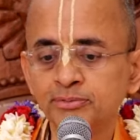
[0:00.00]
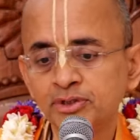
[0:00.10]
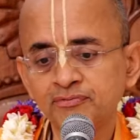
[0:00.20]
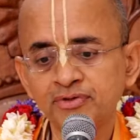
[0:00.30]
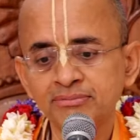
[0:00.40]

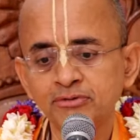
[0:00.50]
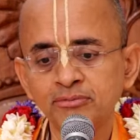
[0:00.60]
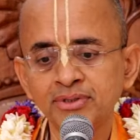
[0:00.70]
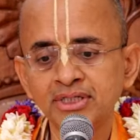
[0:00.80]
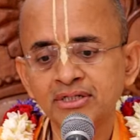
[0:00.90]
beautiful
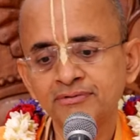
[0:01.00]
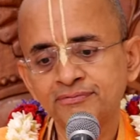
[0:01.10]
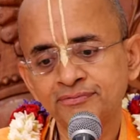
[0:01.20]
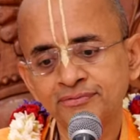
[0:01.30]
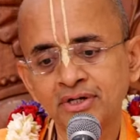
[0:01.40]
moment of
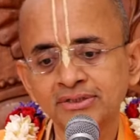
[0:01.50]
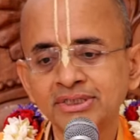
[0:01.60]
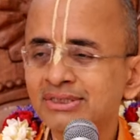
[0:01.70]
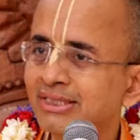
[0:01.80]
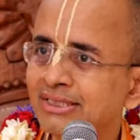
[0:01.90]
Lord
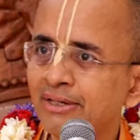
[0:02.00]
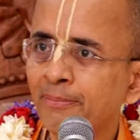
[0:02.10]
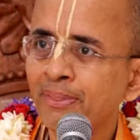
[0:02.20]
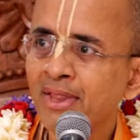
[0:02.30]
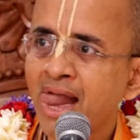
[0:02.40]

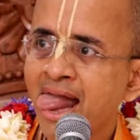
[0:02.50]
Chaitanya